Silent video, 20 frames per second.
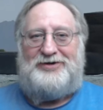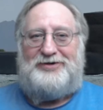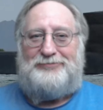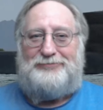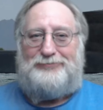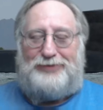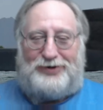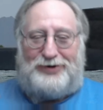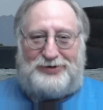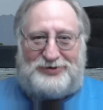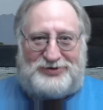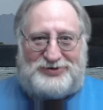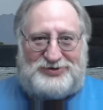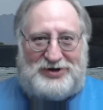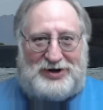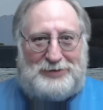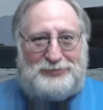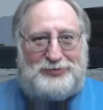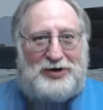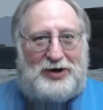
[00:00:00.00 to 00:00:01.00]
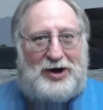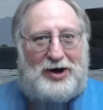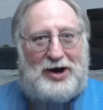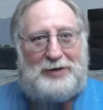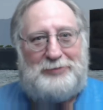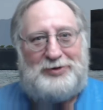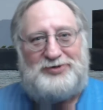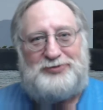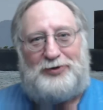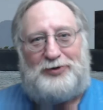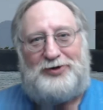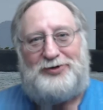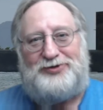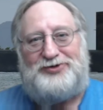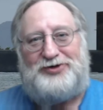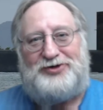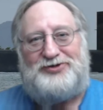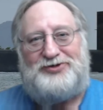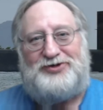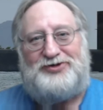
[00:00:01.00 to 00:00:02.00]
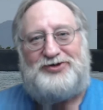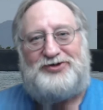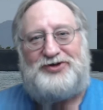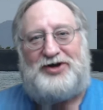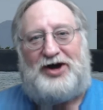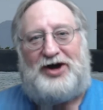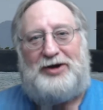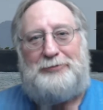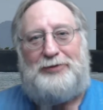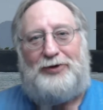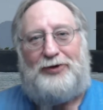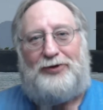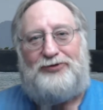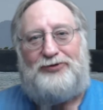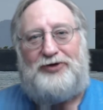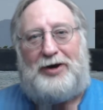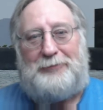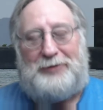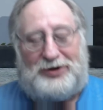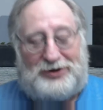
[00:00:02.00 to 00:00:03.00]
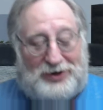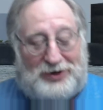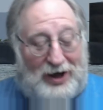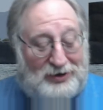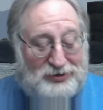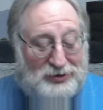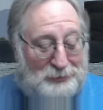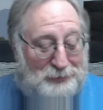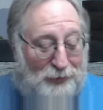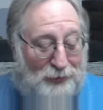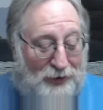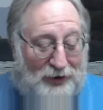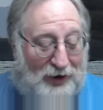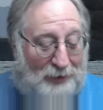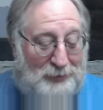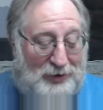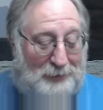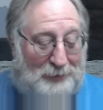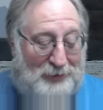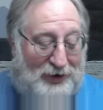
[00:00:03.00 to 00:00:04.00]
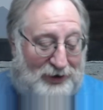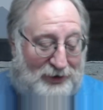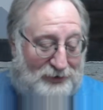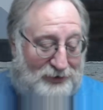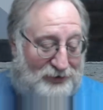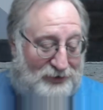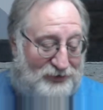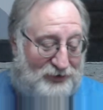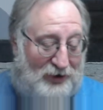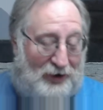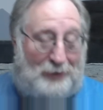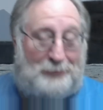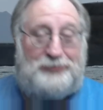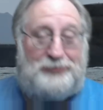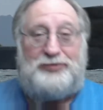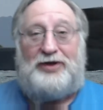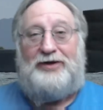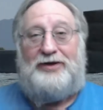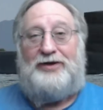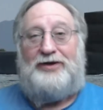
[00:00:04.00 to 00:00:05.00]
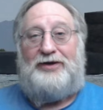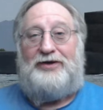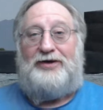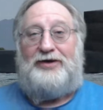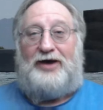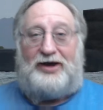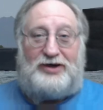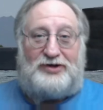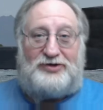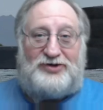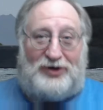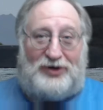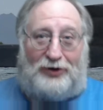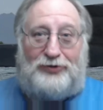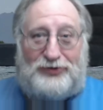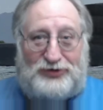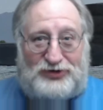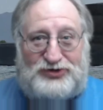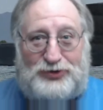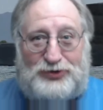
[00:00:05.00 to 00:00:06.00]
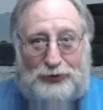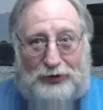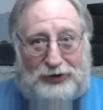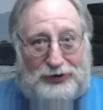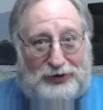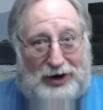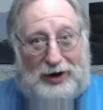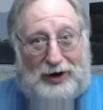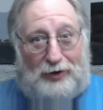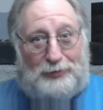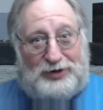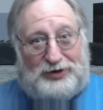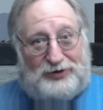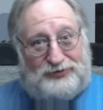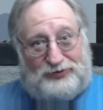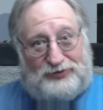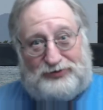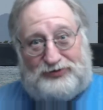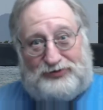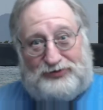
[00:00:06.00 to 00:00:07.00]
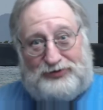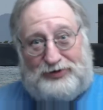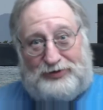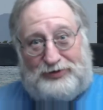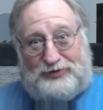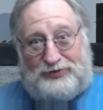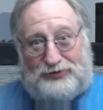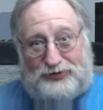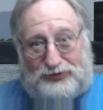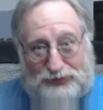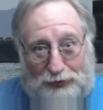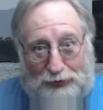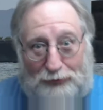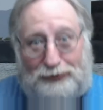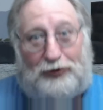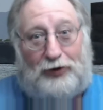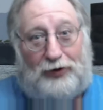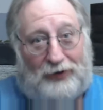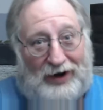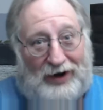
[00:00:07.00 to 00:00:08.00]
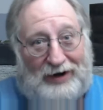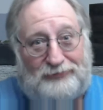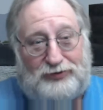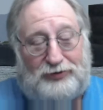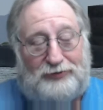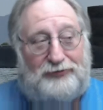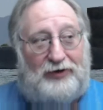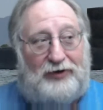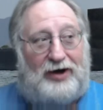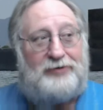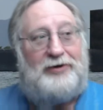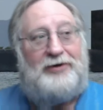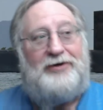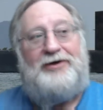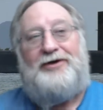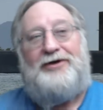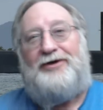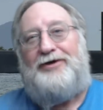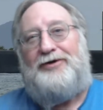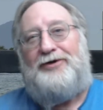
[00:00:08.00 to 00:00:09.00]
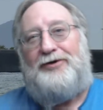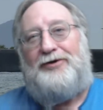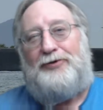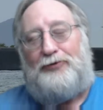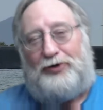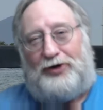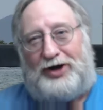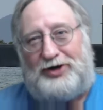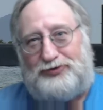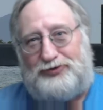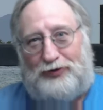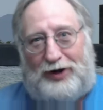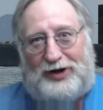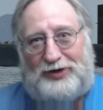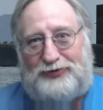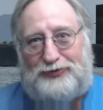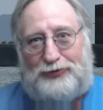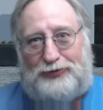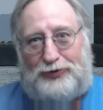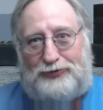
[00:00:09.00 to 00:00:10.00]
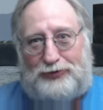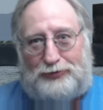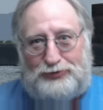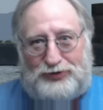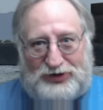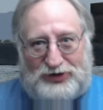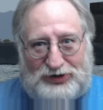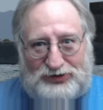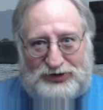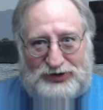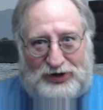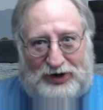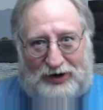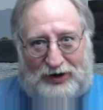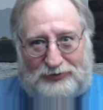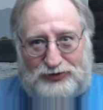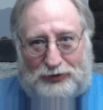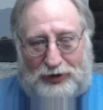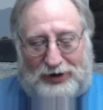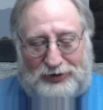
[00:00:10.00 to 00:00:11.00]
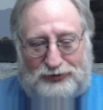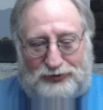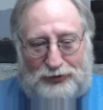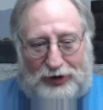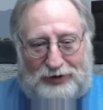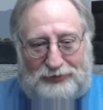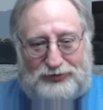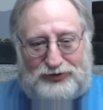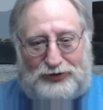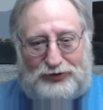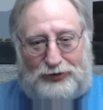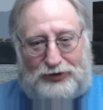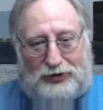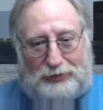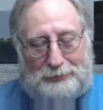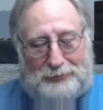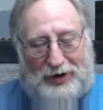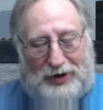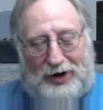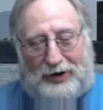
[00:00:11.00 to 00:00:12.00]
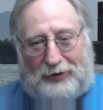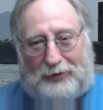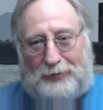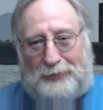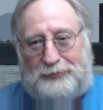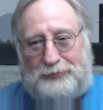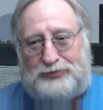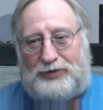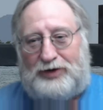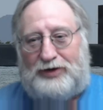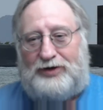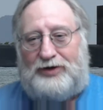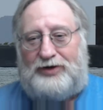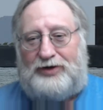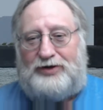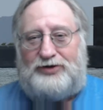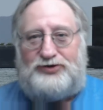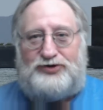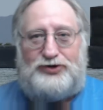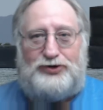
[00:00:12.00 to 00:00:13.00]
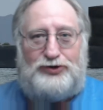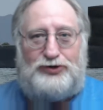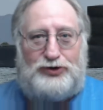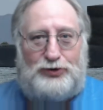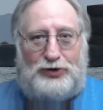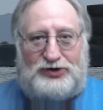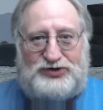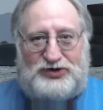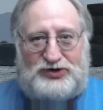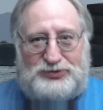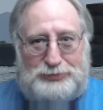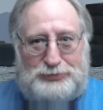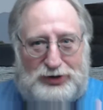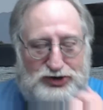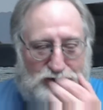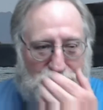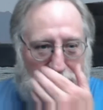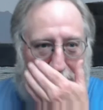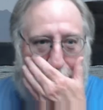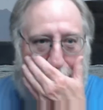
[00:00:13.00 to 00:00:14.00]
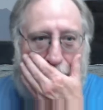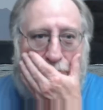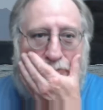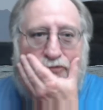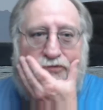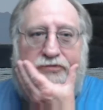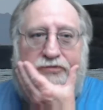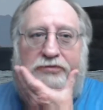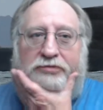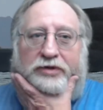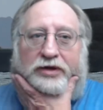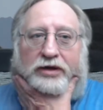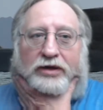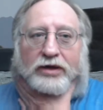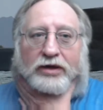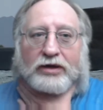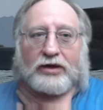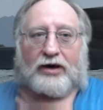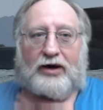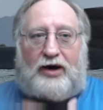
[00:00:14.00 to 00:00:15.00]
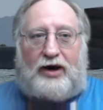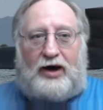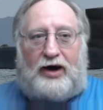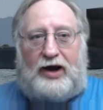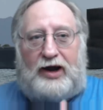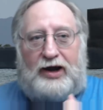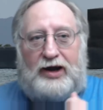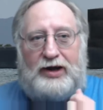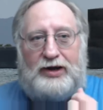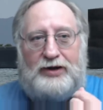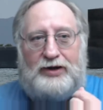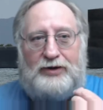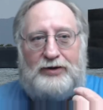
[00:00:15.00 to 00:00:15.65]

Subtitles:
But at the same time, it's one of those things that just kind of builds up. And it got to the point, I'm not making this up. I can tell this story now because it's so far after the fact. When I transferred from TTF, Trident Training Facility in Bangor, to the USS Michigan, I